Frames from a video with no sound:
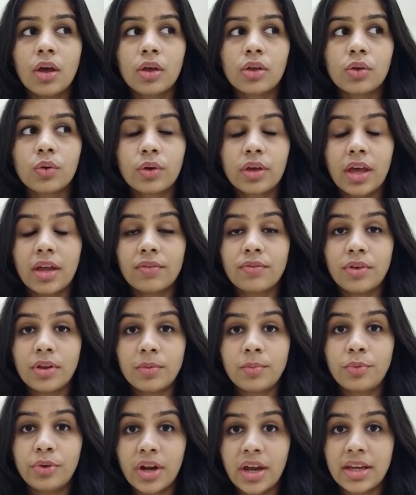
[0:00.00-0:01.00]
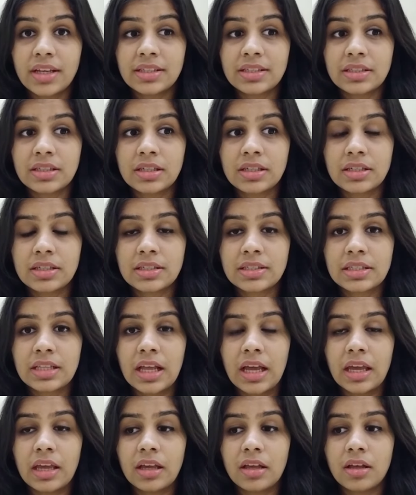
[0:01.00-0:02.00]
You can win prizes
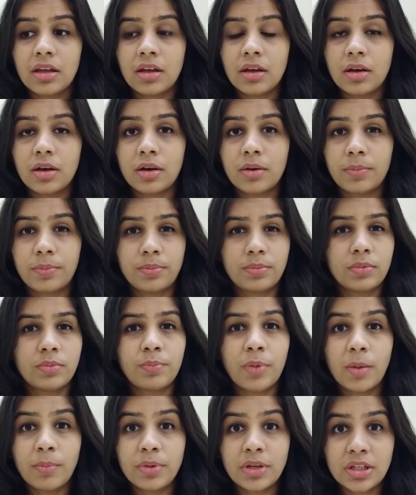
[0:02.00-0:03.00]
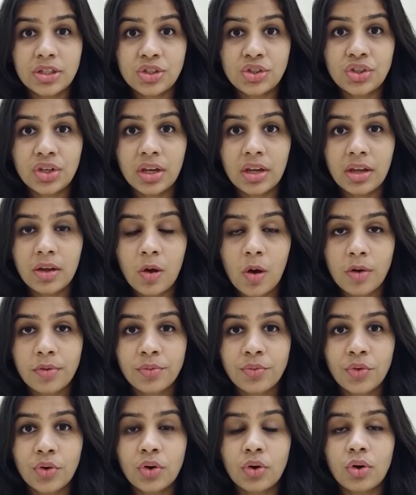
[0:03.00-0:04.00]
like a publishing
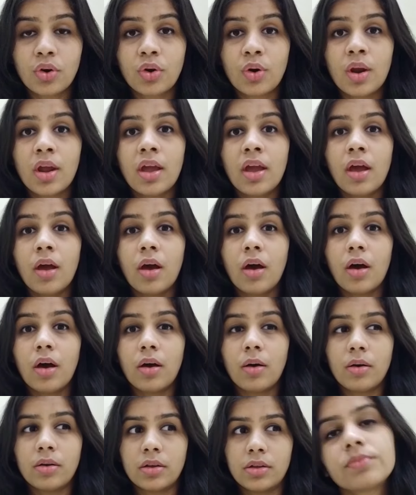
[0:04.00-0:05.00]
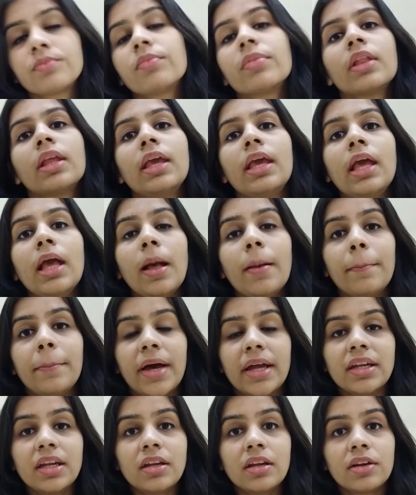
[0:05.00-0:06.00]
offer.
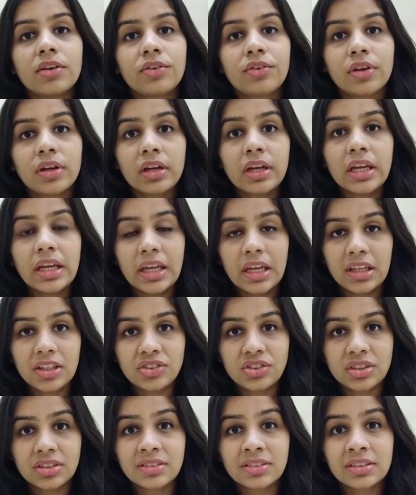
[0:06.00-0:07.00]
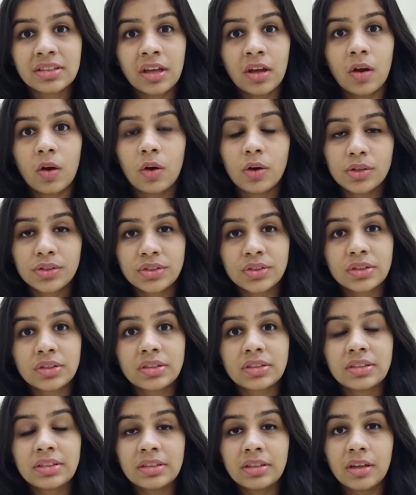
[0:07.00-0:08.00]
Many literary agents are
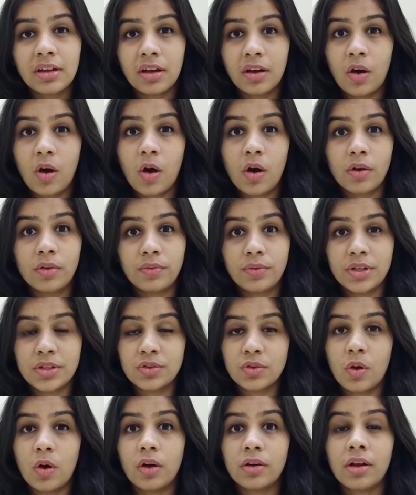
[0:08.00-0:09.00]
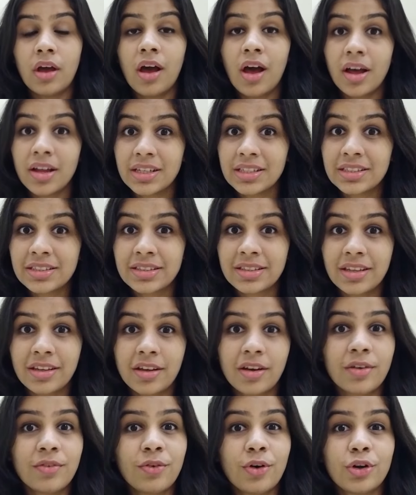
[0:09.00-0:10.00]
also always on hunt. They
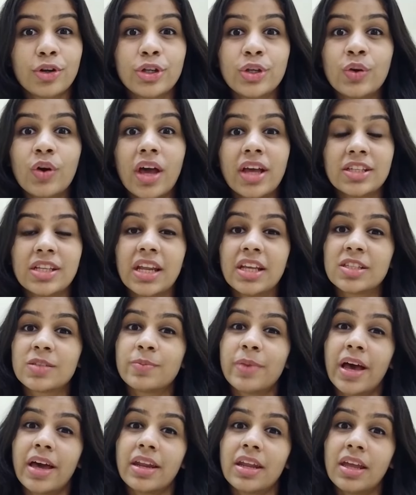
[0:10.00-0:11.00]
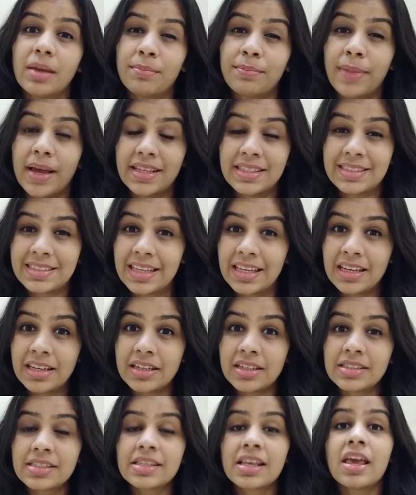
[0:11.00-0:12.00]
are for new aspiring
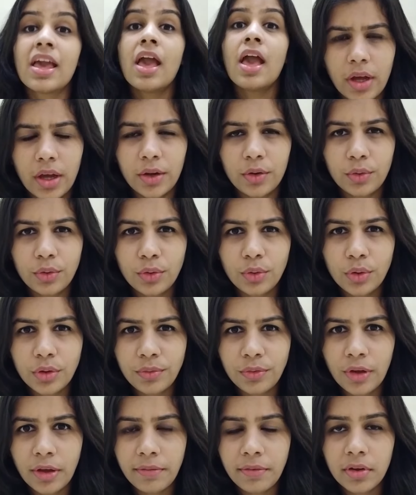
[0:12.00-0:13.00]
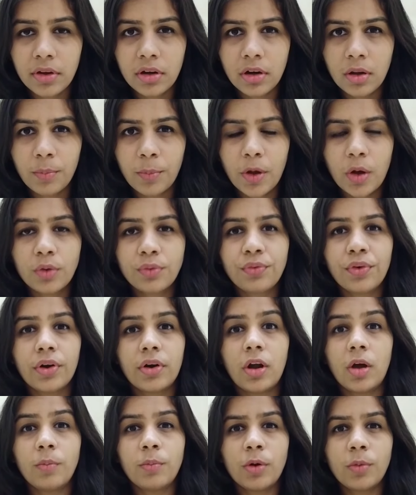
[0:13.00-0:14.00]
bestsellers. I don't know if you have heard about
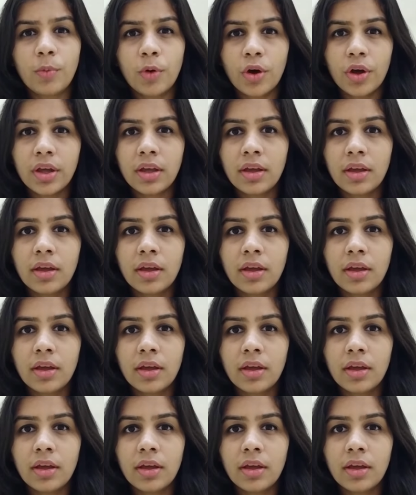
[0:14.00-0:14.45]
Farambo Boy,